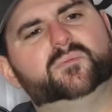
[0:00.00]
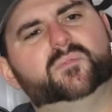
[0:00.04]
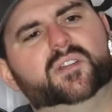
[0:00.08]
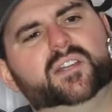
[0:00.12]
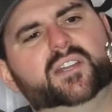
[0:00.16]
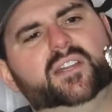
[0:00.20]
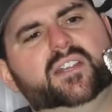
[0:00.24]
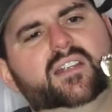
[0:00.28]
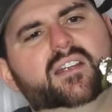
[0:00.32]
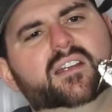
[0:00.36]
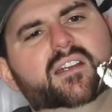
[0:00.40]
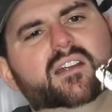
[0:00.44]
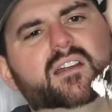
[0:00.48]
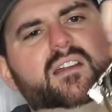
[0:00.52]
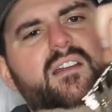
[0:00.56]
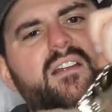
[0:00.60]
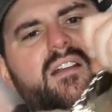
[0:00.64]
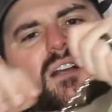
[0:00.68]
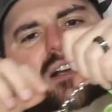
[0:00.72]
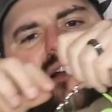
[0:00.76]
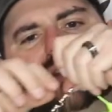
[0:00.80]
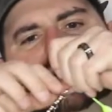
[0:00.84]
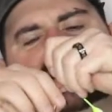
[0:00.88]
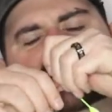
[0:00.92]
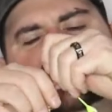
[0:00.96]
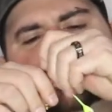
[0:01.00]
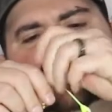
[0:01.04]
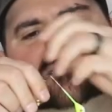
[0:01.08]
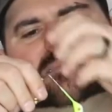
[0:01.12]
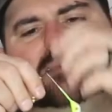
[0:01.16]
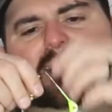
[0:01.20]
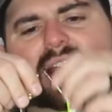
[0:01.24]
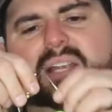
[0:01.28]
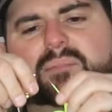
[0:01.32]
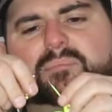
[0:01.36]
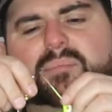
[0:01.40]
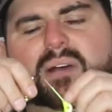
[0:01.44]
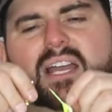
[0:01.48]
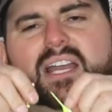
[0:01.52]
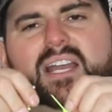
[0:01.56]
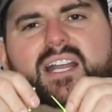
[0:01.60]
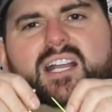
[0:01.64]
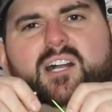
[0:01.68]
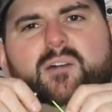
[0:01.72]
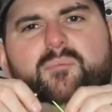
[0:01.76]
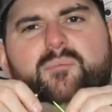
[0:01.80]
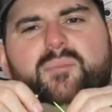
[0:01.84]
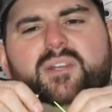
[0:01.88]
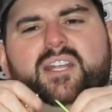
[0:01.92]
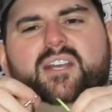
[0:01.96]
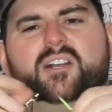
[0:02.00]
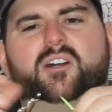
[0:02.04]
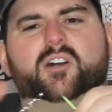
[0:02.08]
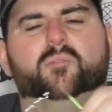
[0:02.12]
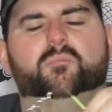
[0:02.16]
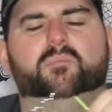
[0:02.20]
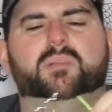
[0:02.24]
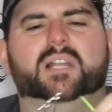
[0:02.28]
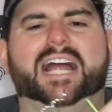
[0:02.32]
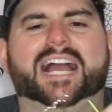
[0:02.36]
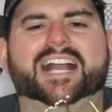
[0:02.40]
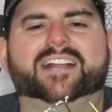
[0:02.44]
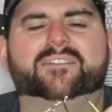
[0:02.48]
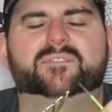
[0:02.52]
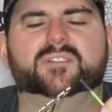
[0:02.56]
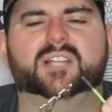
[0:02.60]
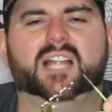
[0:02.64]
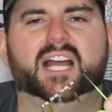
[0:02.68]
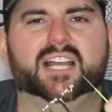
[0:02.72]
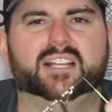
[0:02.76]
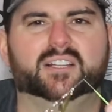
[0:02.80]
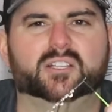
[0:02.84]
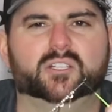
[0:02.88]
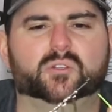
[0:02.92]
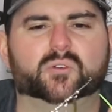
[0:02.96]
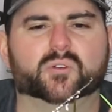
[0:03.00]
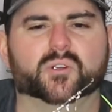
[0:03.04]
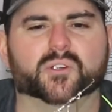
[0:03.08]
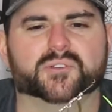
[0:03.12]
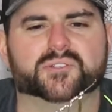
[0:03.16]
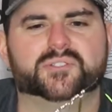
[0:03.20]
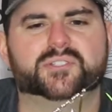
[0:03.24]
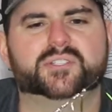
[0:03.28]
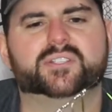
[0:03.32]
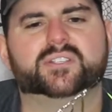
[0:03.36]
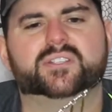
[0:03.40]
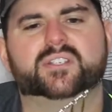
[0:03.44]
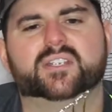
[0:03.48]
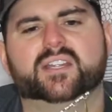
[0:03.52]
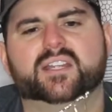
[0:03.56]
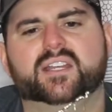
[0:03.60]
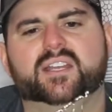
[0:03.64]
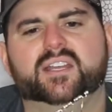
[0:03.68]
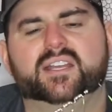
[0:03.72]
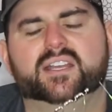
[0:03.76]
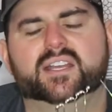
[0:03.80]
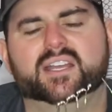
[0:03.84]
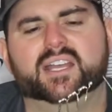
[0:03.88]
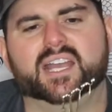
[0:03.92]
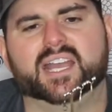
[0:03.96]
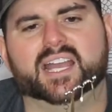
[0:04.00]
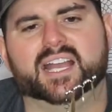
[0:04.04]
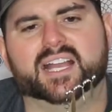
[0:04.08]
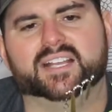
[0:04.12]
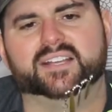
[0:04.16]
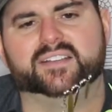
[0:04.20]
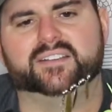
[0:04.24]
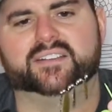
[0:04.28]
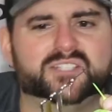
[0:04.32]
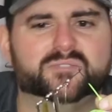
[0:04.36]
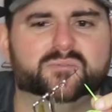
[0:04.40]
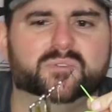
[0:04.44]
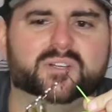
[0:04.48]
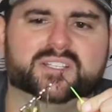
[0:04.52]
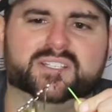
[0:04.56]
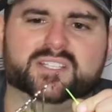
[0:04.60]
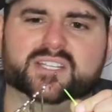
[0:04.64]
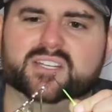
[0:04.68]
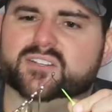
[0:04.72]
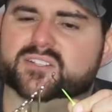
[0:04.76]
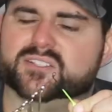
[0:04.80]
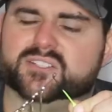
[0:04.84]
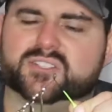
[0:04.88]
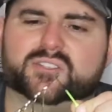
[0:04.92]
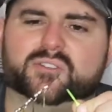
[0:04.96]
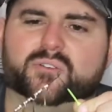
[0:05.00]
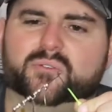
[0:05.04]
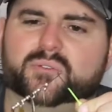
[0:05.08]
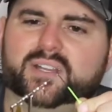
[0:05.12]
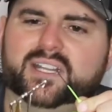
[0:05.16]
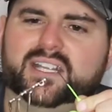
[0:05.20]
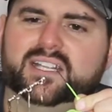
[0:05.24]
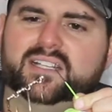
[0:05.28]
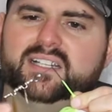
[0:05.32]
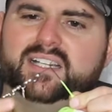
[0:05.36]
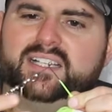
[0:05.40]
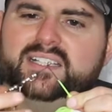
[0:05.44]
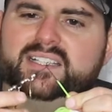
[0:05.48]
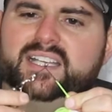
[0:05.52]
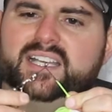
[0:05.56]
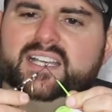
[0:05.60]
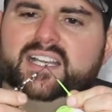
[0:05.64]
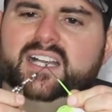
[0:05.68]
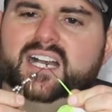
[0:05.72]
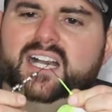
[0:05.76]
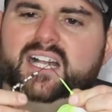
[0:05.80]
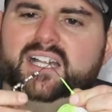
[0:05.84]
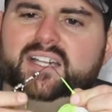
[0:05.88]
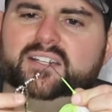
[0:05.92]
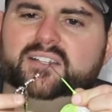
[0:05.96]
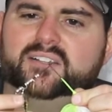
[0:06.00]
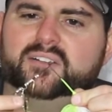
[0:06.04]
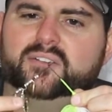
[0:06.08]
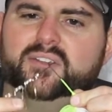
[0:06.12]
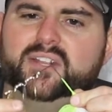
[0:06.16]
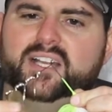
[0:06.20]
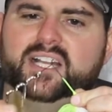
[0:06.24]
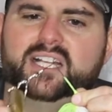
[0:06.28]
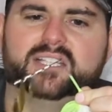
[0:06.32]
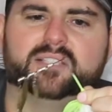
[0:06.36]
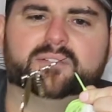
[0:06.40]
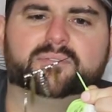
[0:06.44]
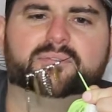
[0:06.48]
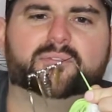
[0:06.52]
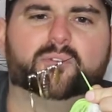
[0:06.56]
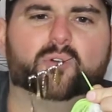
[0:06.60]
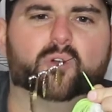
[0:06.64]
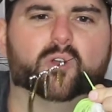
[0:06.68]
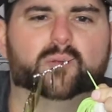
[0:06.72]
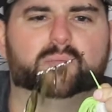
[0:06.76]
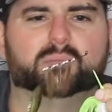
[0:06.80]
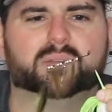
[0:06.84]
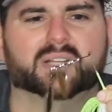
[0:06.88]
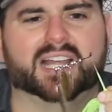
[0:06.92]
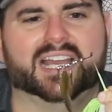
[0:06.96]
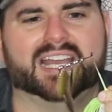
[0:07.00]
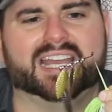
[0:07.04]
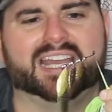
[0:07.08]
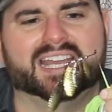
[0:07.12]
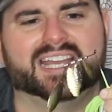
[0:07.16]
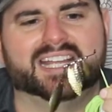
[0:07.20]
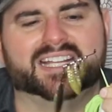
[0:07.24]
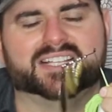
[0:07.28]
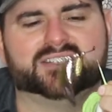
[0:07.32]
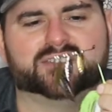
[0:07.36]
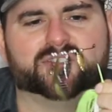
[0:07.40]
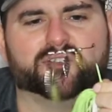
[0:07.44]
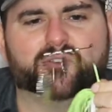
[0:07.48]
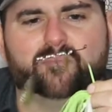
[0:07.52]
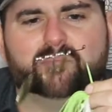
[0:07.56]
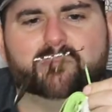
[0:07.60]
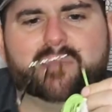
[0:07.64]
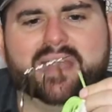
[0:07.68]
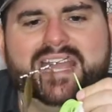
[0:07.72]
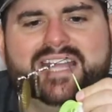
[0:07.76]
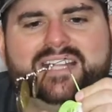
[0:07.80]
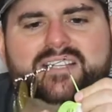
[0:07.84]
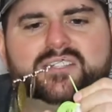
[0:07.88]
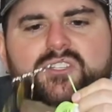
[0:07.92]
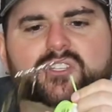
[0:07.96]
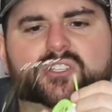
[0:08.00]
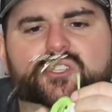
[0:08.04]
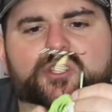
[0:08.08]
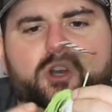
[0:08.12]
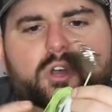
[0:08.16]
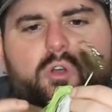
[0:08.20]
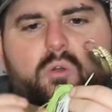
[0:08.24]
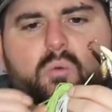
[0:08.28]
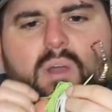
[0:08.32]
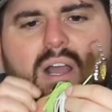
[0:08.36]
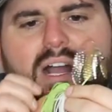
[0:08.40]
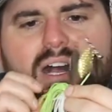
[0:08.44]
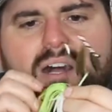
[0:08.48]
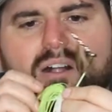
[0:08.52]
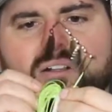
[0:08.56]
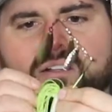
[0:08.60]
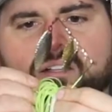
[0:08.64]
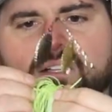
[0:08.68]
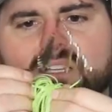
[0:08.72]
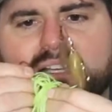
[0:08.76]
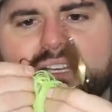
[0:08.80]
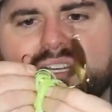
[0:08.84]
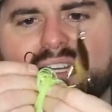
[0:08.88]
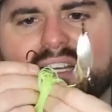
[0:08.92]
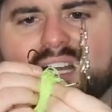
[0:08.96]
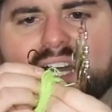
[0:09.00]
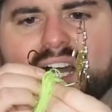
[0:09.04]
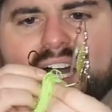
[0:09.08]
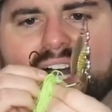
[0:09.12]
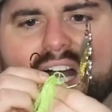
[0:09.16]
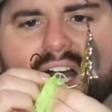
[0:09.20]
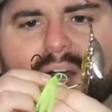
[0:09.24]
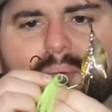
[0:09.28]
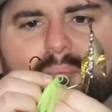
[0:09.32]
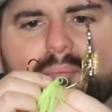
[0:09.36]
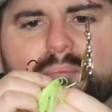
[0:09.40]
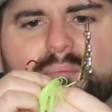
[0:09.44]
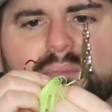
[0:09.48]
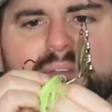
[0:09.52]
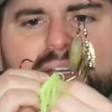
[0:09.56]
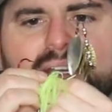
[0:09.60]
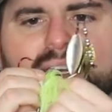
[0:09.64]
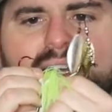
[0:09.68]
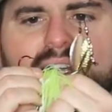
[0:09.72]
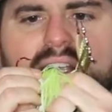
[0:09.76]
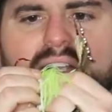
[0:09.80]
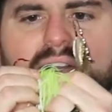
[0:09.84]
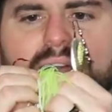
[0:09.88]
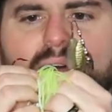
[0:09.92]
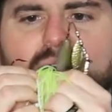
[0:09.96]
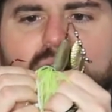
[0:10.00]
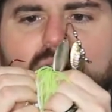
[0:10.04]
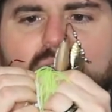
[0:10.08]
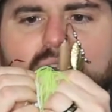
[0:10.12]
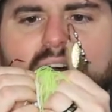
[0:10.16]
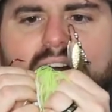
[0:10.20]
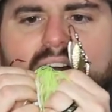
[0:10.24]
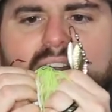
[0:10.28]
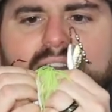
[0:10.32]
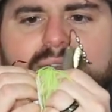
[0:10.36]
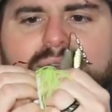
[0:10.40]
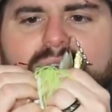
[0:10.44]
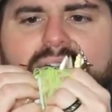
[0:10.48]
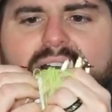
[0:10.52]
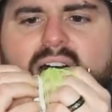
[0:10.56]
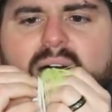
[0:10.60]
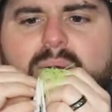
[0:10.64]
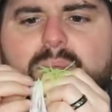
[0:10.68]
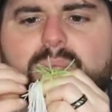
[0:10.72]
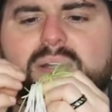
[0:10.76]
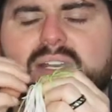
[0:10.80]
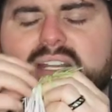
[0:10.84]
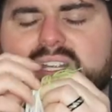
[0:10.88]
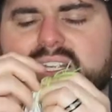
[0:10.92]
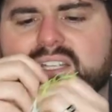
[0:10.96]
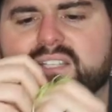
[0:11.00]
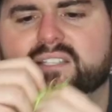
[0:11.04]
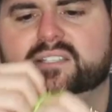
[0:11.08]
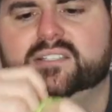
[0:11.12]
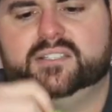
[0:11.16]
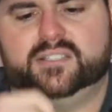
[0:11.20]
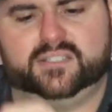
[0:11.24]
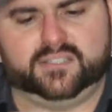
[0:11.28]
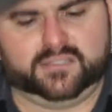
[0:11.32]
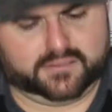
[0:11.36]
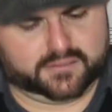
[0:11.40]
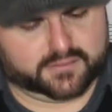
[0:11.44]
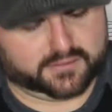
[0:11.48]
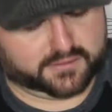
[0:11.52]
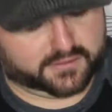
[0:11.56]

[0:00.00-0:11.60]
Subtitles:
one here. This is made by a company called Blackfly Lures. And this one's here, it's so neat. Like they got the 4 blades. They're made so well. A lot of companies